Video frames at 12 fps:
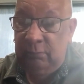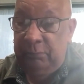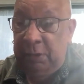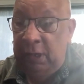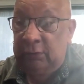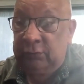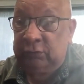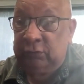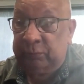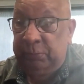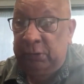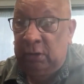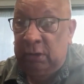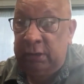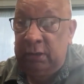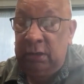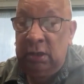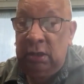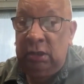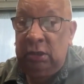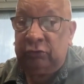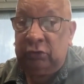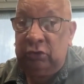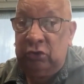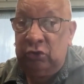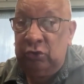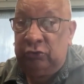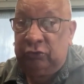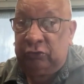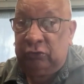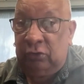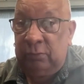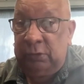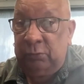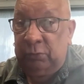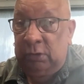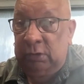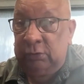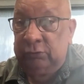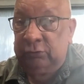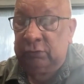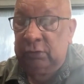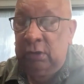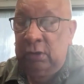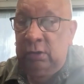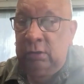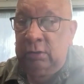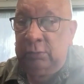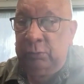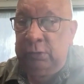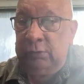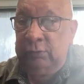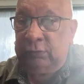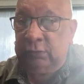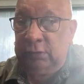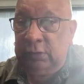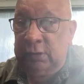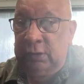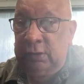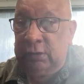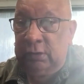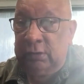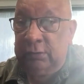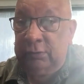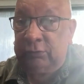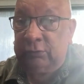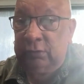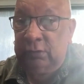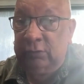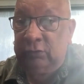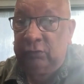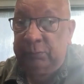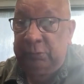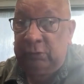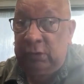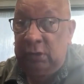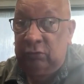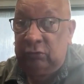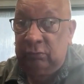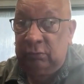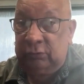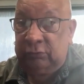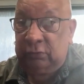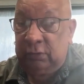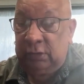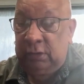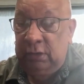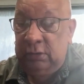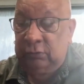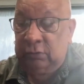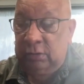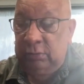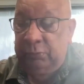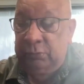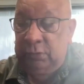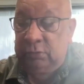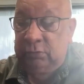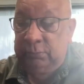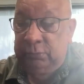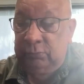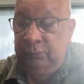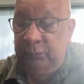passed us by. It's a huge storm, and whilst the winds are dying down, there still is the potential, as hurricanes are unpredictable,